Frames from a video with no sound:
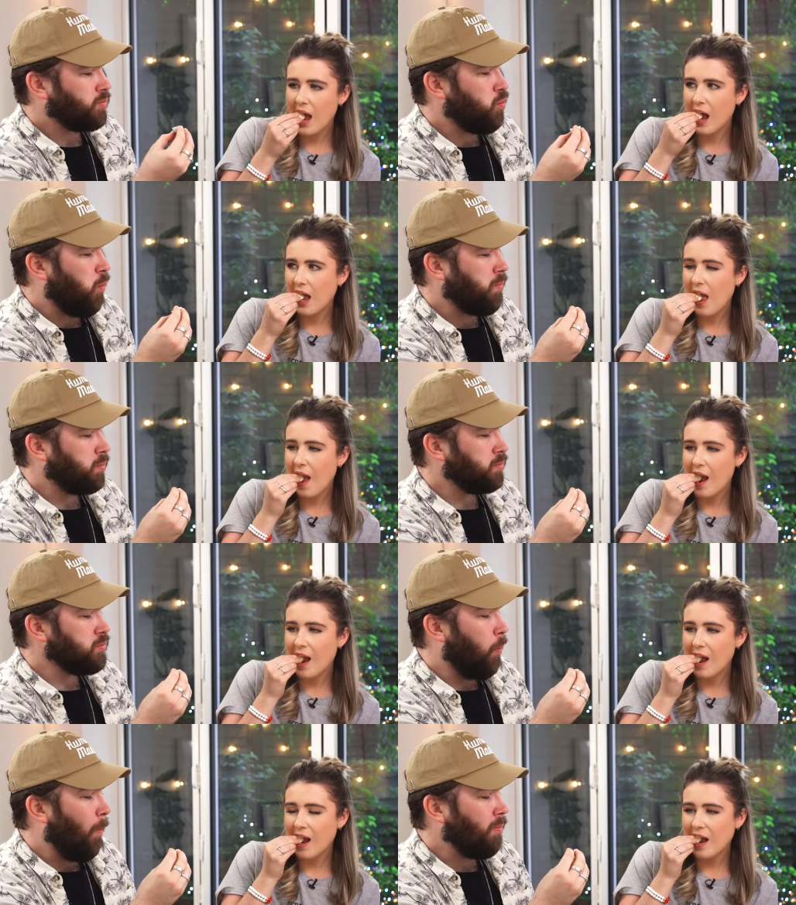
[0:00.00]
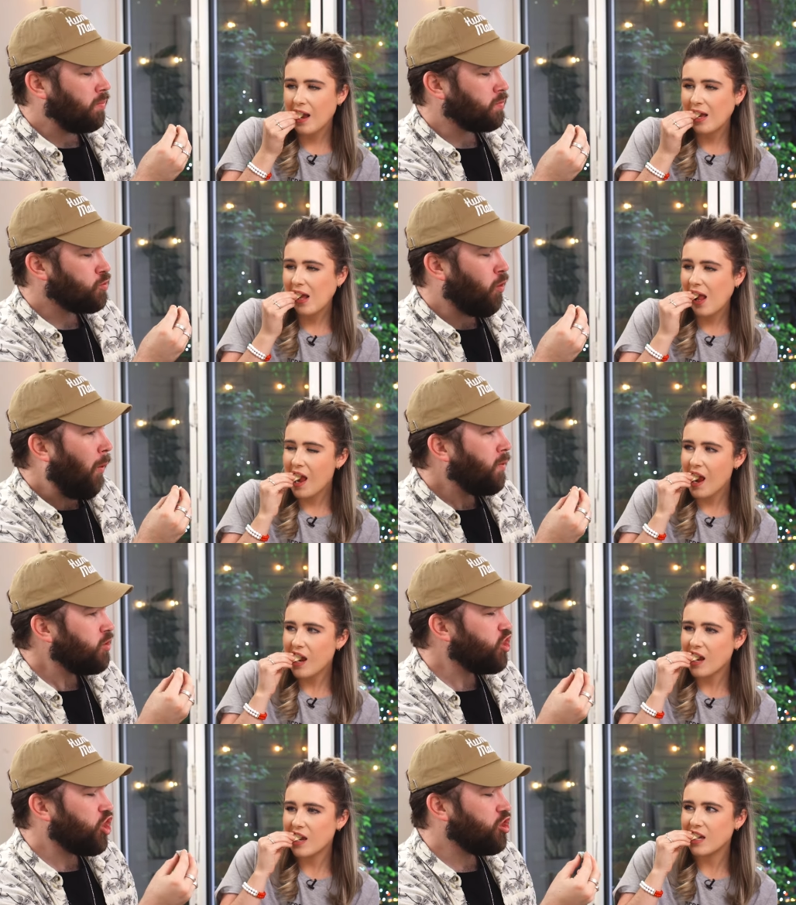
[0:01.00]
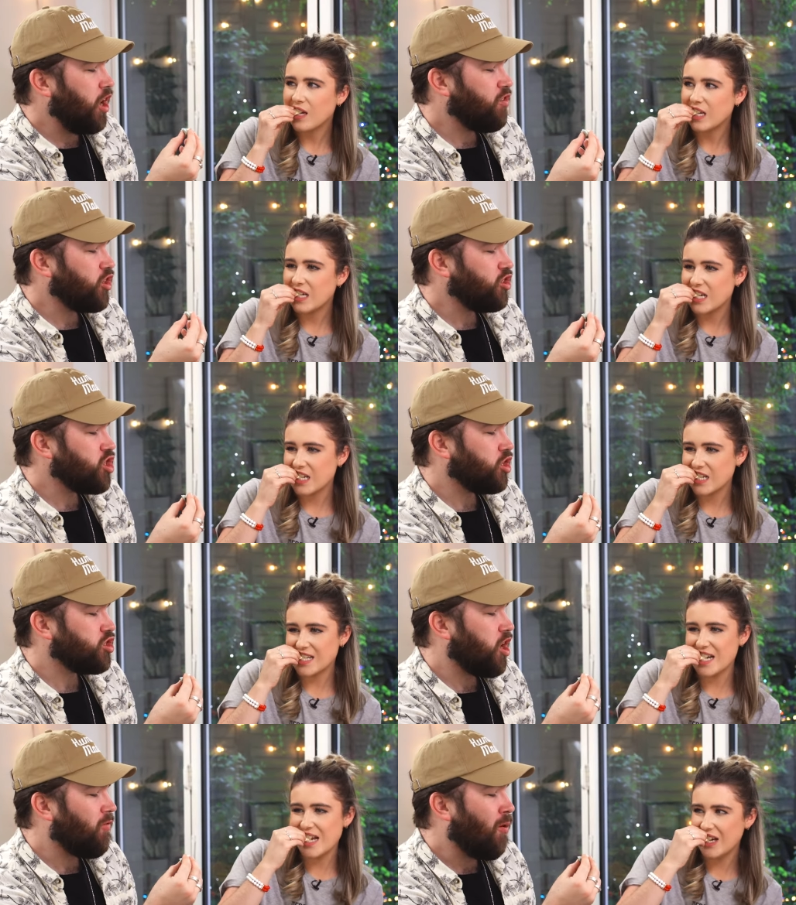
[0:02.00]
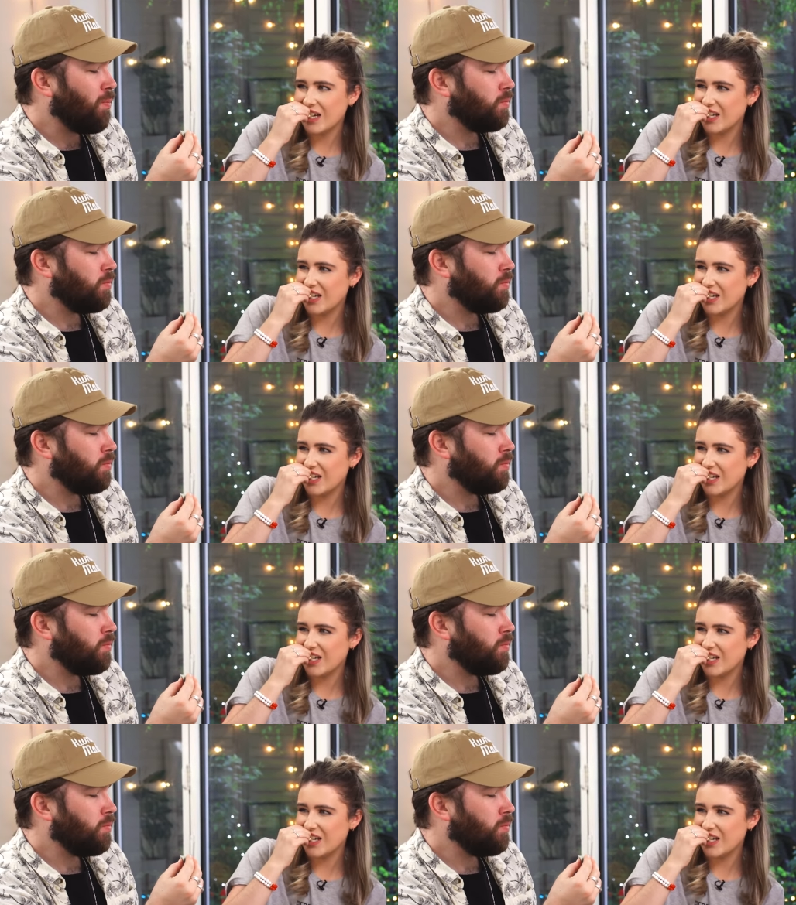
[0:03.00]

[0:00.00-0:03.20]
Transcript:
Speaker 1: Mmm. What the devil is this stuff?